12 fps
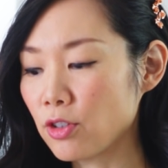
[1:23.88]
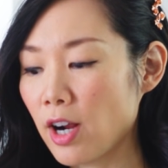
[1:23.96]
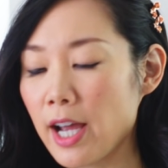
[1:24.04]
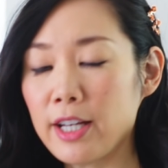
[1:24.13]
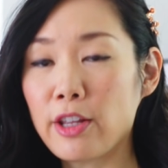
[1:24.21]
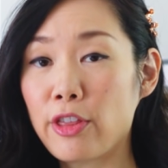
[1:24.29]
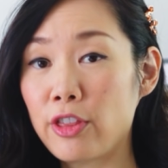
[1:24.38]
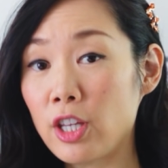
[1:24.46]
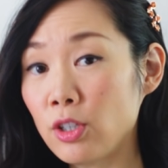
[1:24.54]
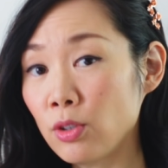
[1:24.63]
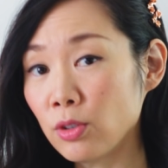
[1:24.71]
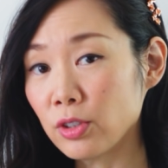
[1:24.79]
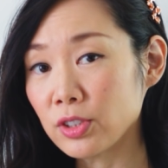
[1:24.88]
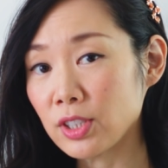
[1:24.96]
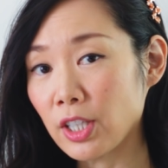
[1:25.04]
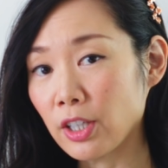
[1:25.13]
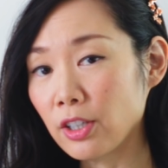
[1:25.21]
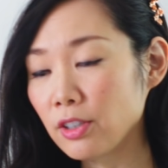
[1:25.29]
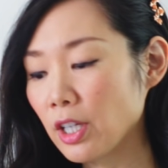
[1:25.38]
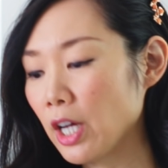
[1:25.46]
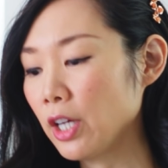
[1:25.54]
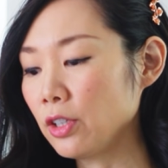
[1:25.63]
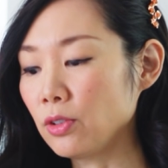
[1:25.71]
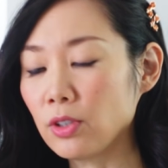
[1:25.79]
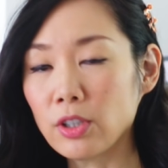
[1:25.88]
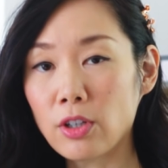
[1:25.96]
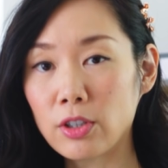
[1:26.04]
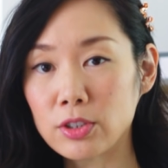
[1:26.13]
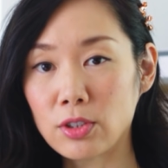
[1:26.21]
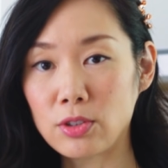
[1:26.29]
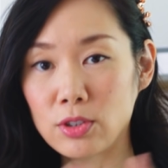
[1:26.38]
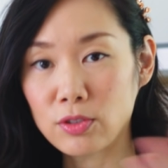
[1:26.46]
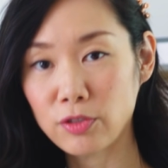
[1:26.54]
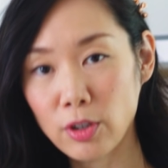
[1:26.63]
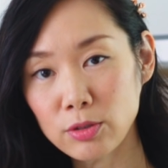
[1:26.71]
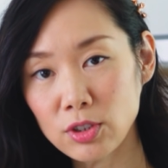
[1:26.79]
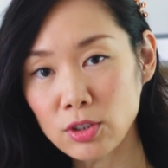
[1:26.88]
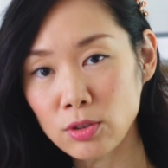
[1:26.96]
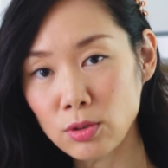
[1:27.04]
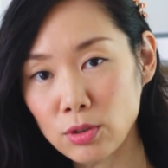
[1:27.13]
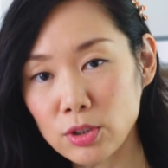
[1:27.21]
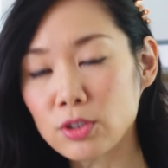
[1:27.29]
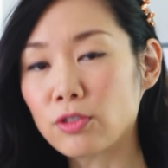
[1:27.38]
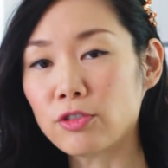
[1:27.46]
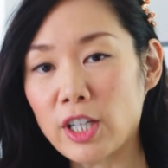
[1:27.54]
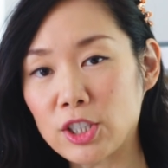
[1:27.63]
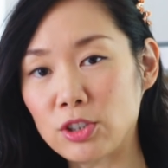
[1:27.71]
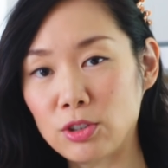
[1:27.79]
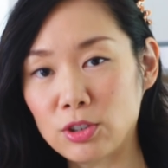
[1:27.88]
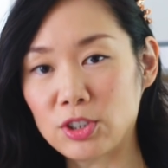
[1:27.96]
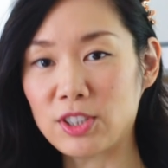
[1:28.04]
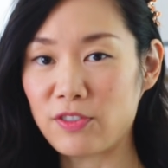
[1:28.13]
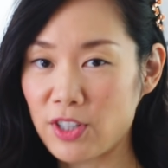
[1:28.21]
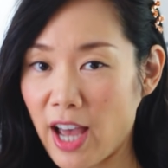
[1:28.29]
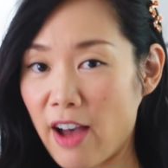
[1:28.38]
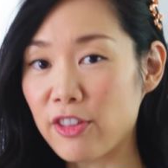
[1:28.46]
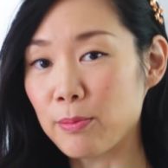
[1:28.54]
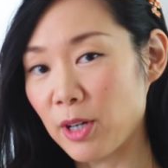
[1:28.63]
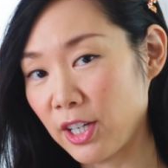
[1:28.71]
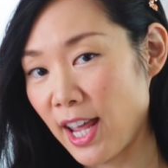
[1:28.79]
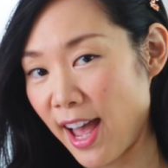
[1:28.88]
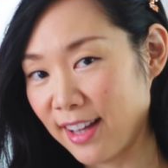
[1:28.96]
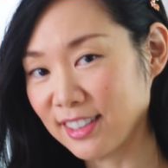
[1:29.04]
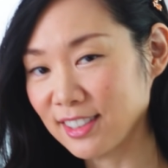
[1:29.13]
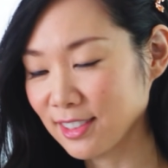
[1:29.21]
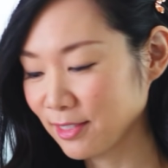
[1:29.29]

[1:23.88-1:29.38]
dried, thin noodles here. You can also use frozen noodles or fresh noodles if you have them on hand.